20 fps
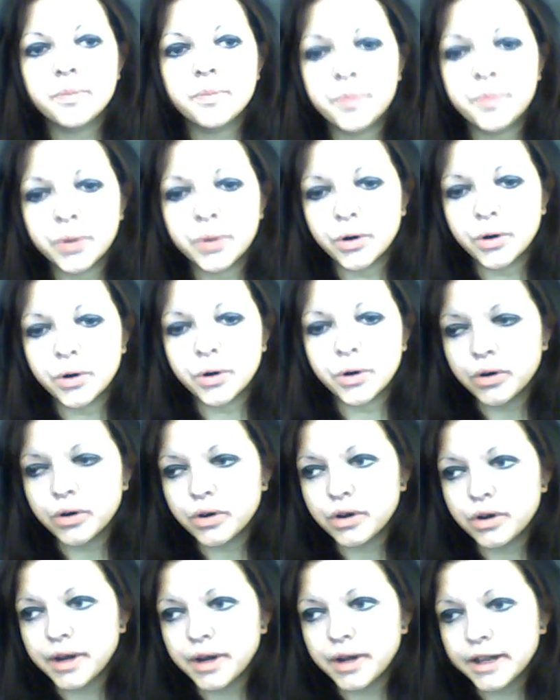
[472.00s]
but
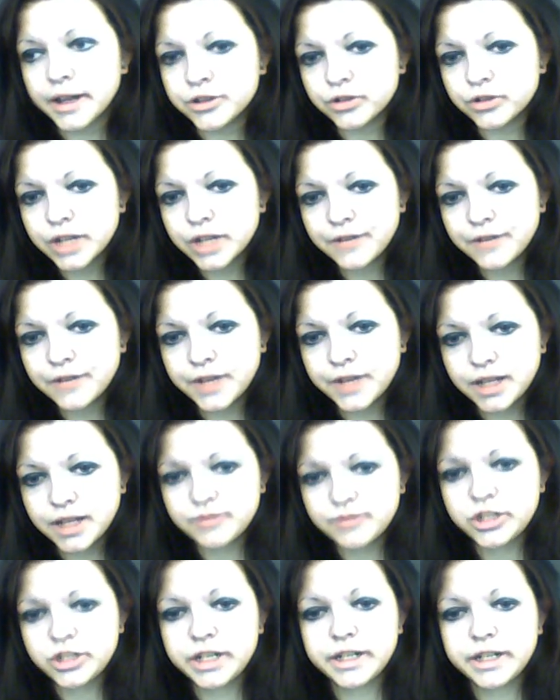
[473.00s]
I don't have Game
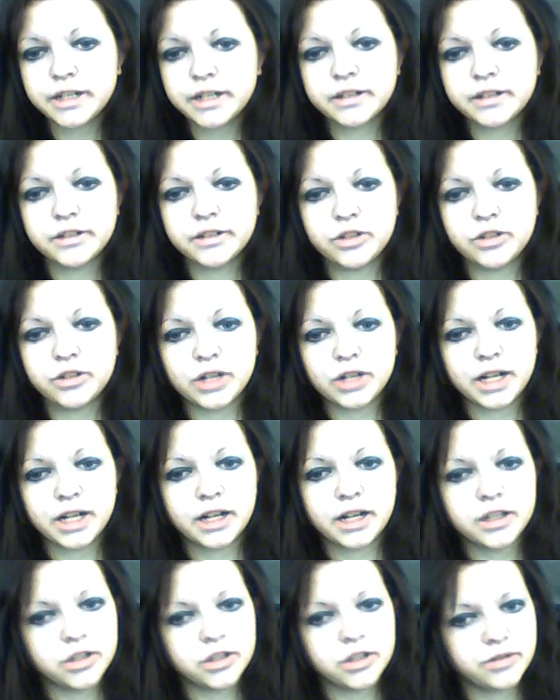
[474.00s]
Shark, so I
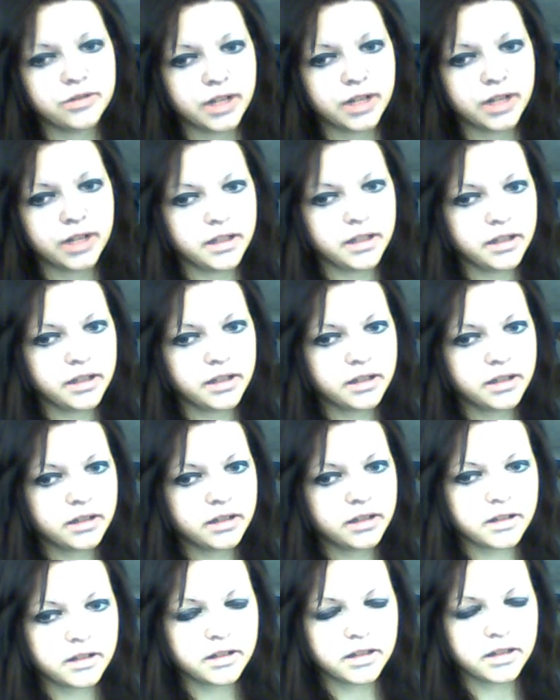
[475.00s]
can't do, like,
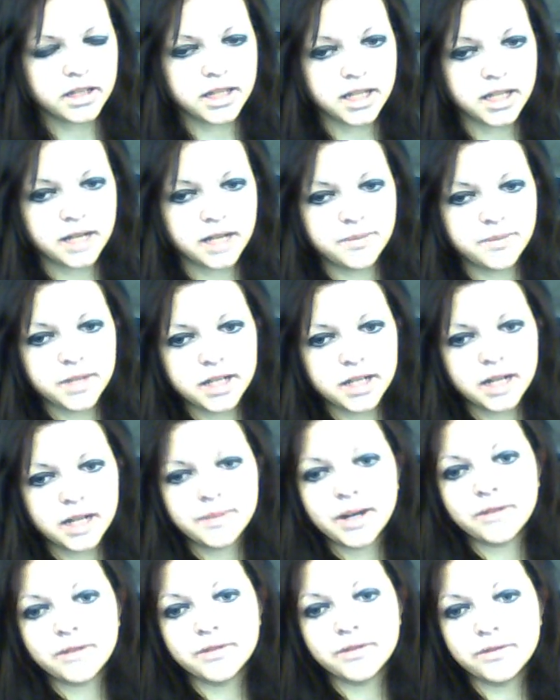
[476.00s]
the thing in Midnight
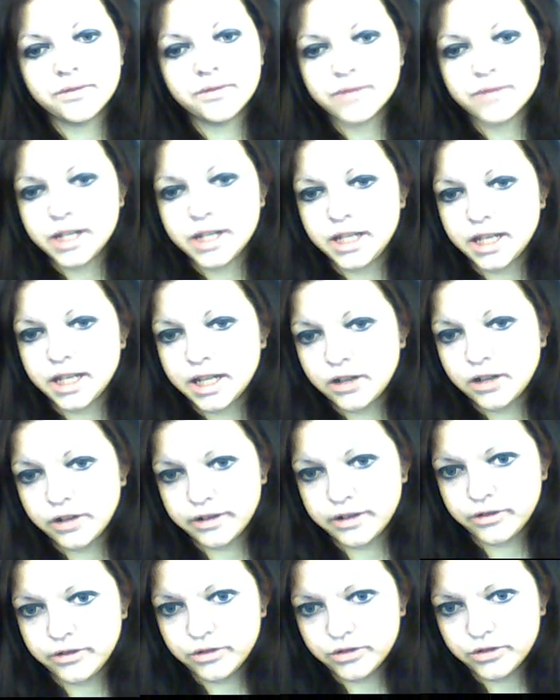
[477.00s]
Mountain where you
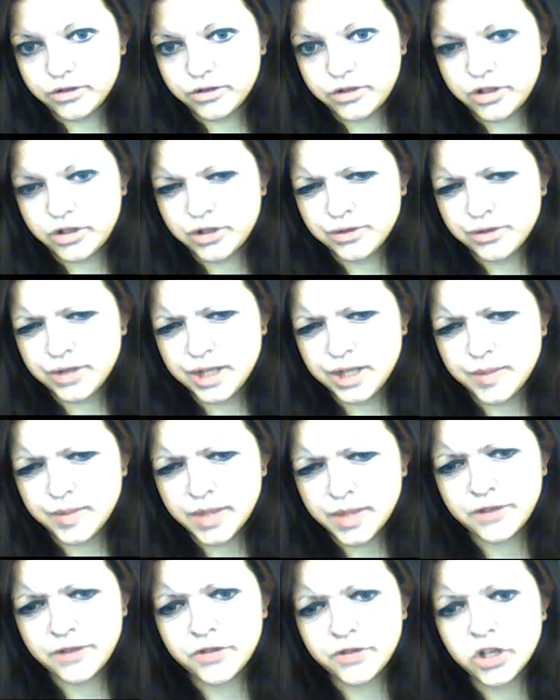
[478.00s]
go to the
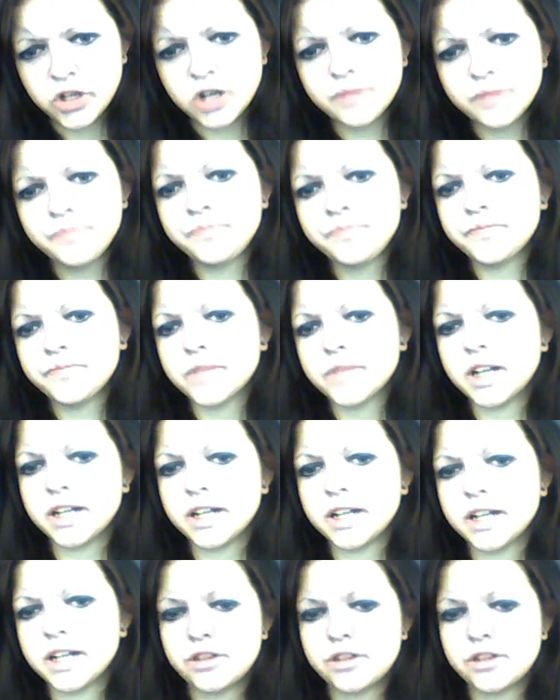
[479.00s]
platform and get the